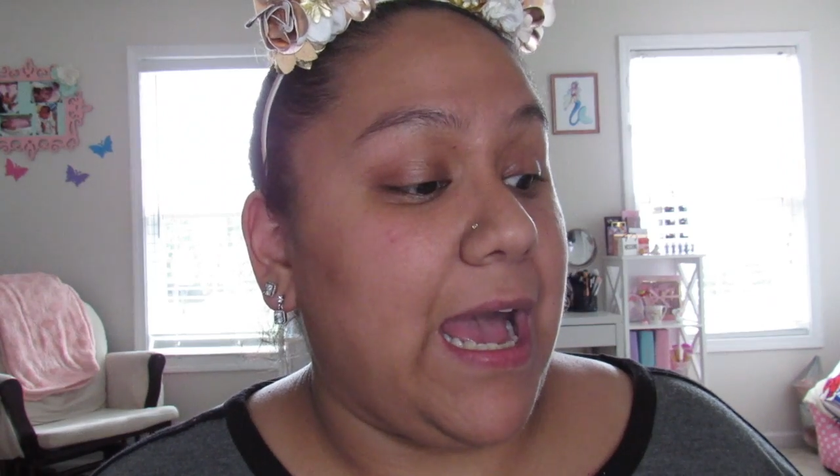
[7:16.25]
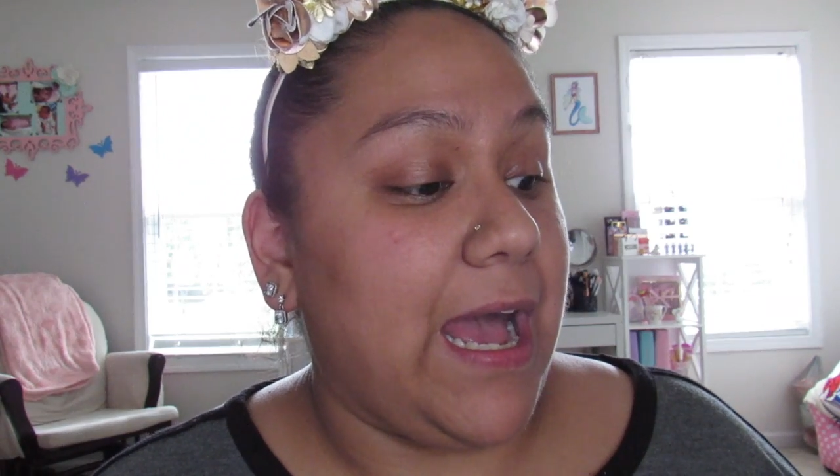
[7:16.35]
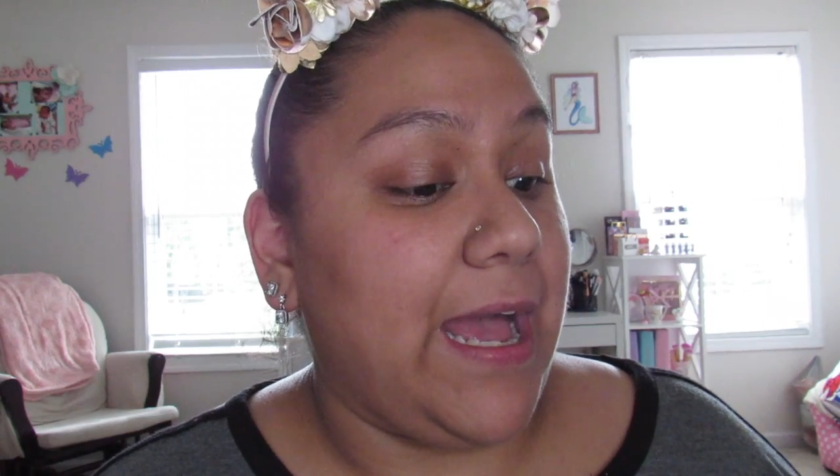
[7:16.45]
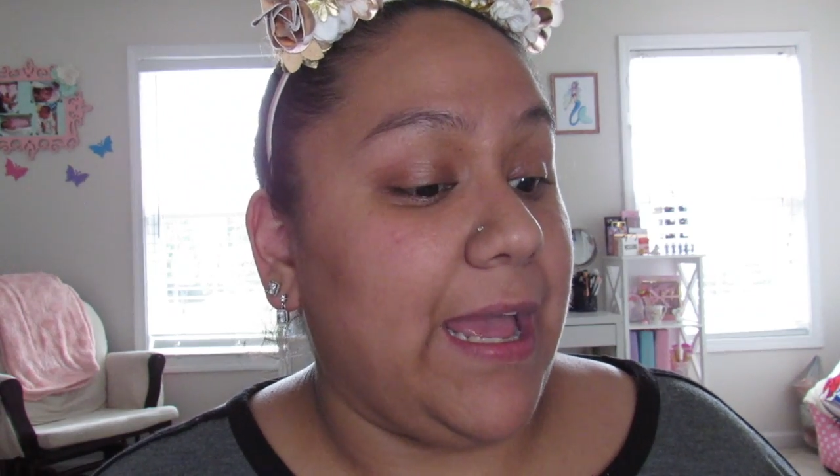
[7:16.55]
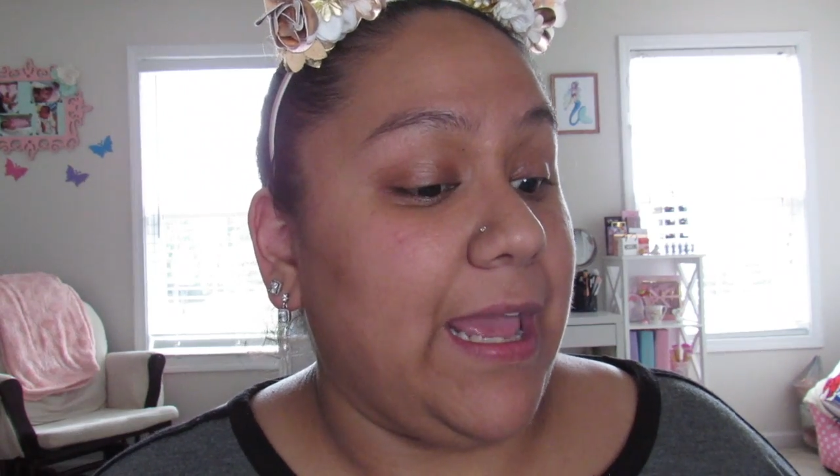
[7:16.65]

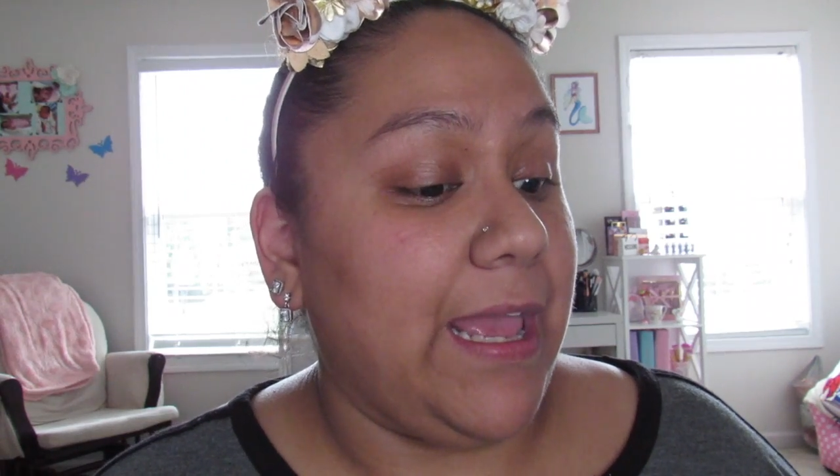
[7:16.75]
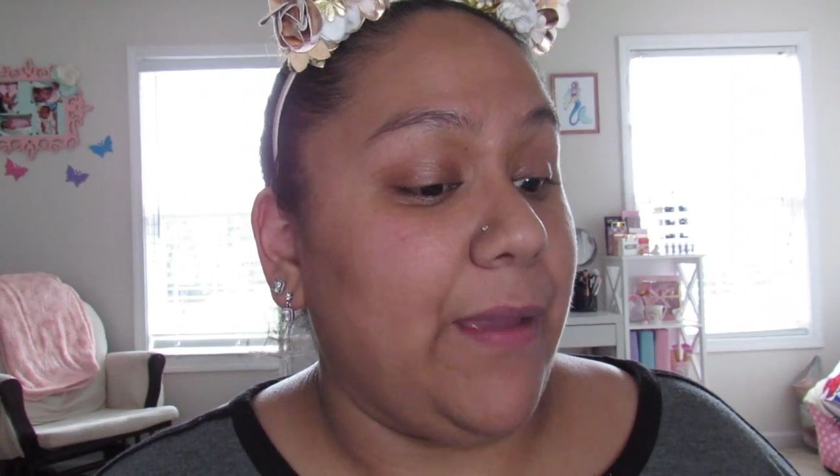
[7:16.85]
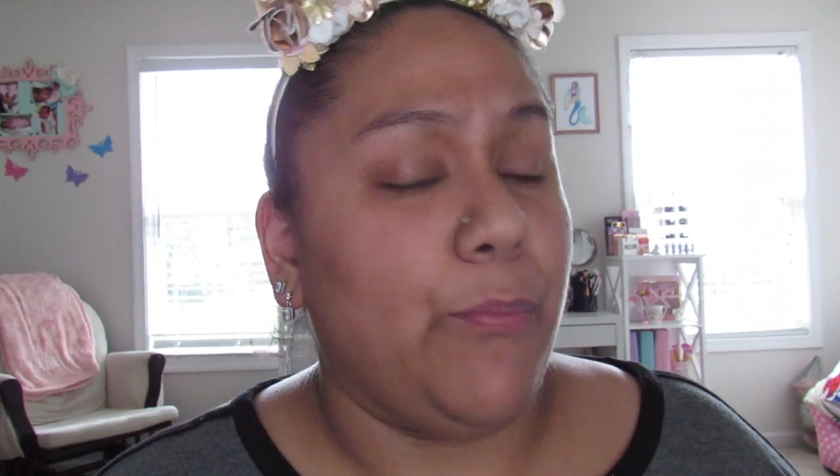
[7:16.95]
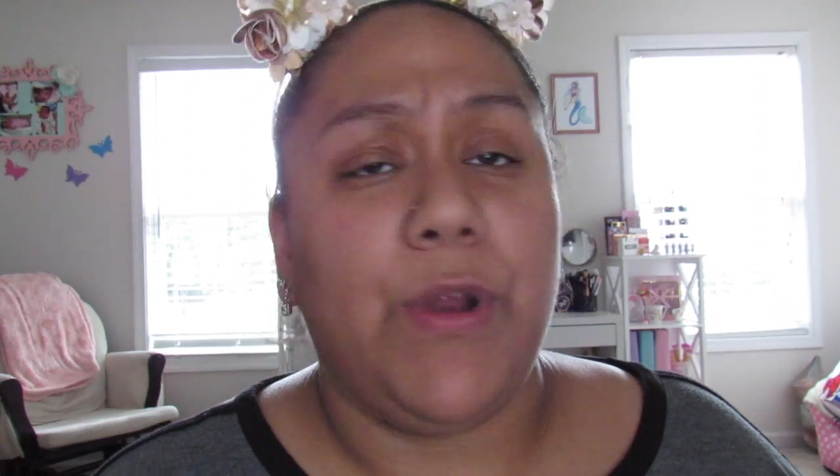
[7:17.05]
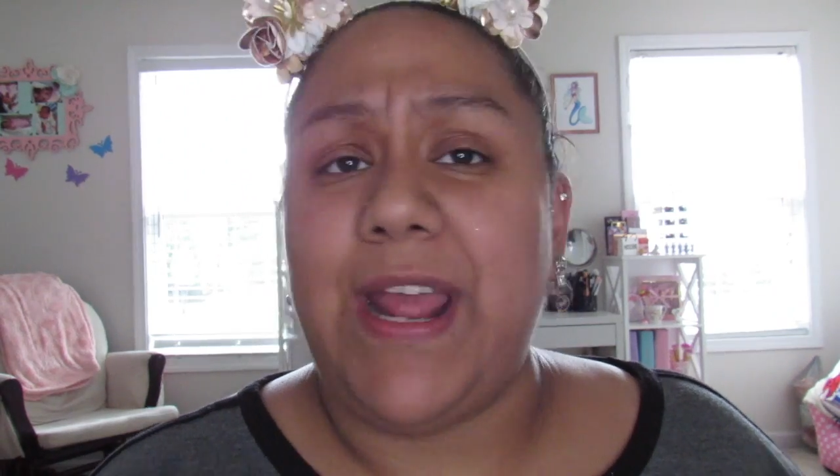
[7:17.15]
I
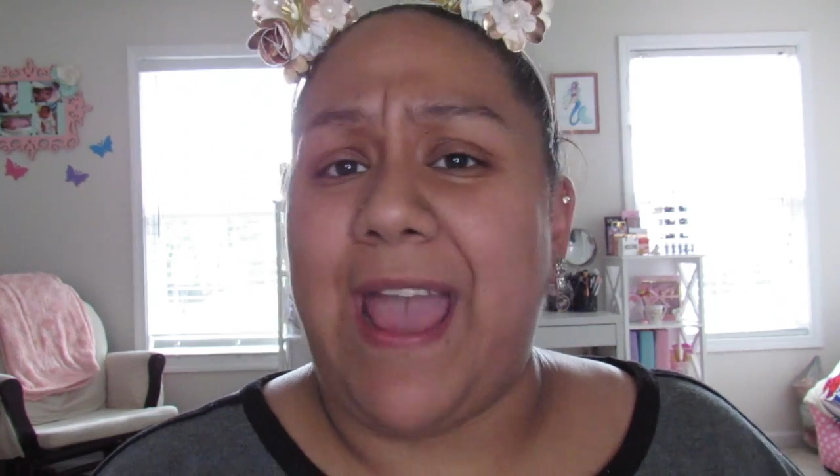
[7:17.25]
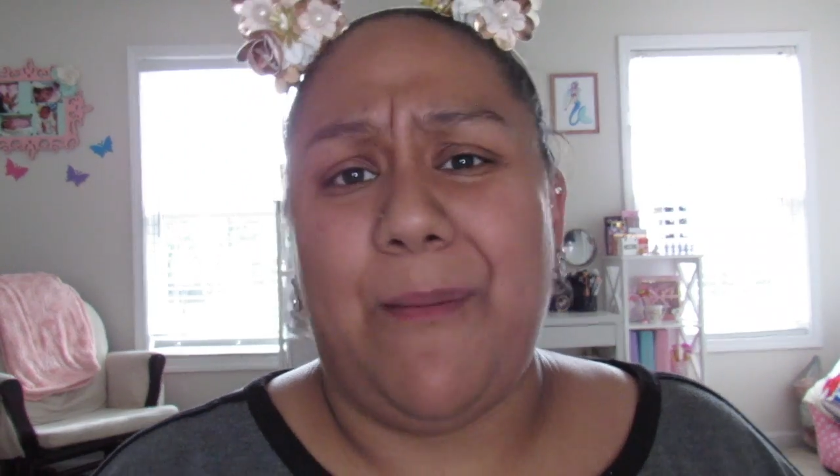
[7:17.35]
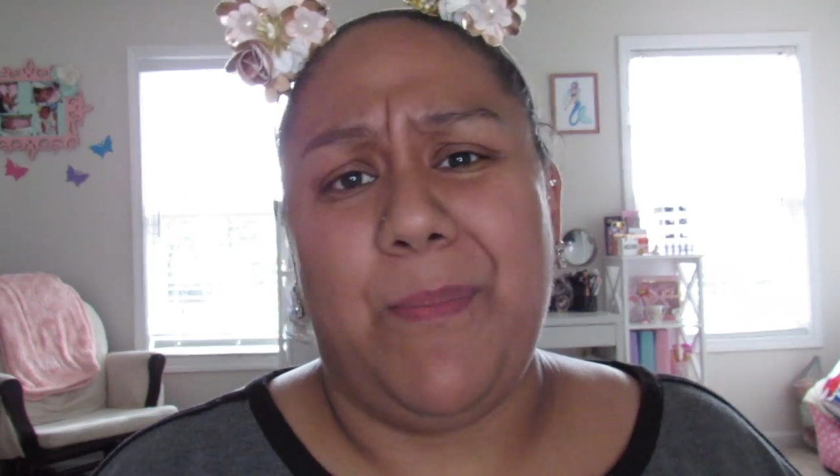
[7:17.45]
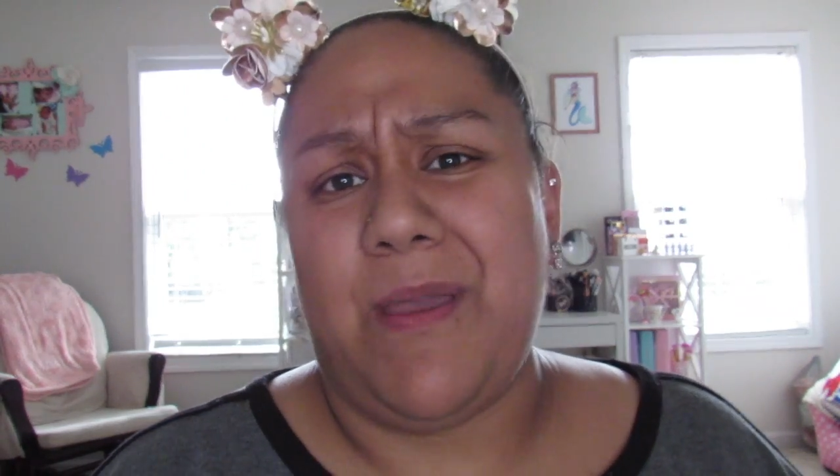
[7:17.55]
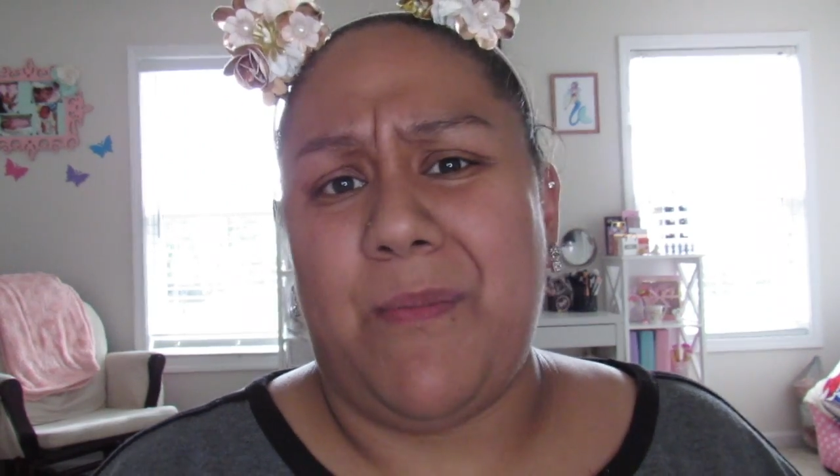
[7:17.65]
am pretty
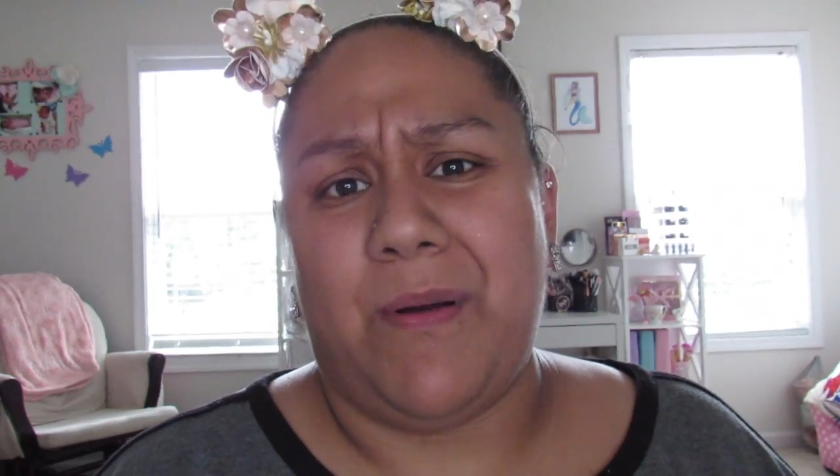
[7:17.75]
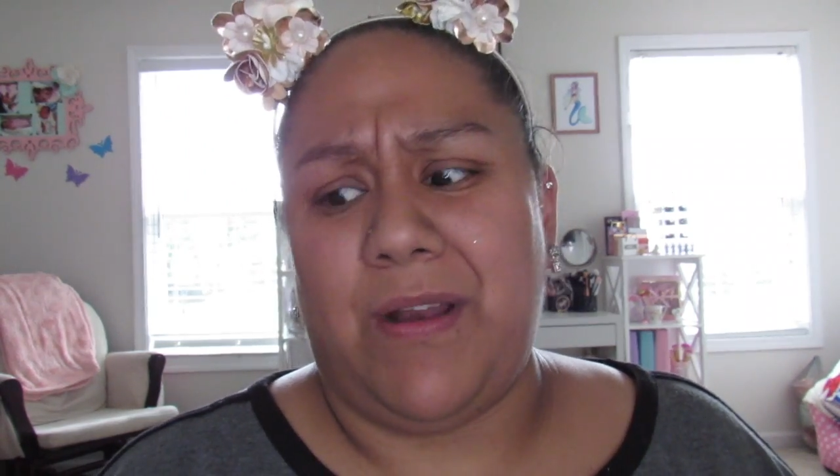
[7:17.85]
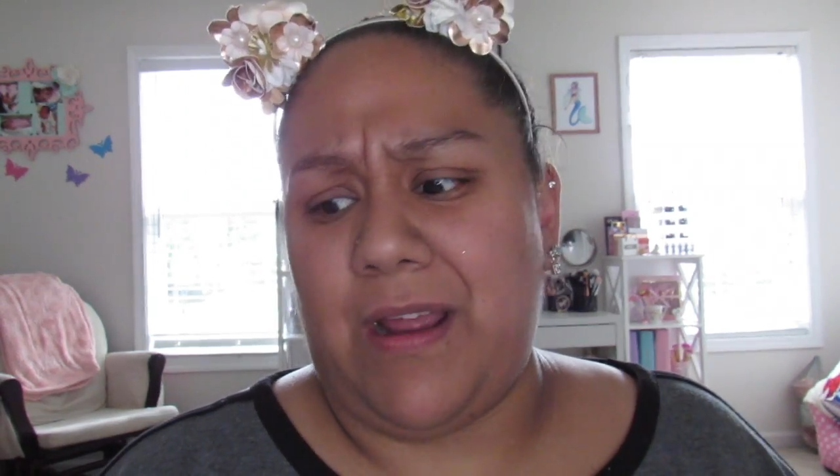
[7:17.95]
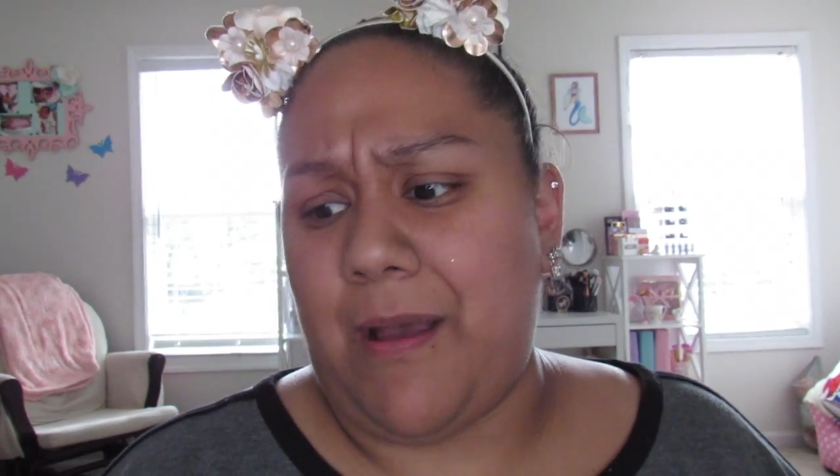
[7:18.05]
happy about it.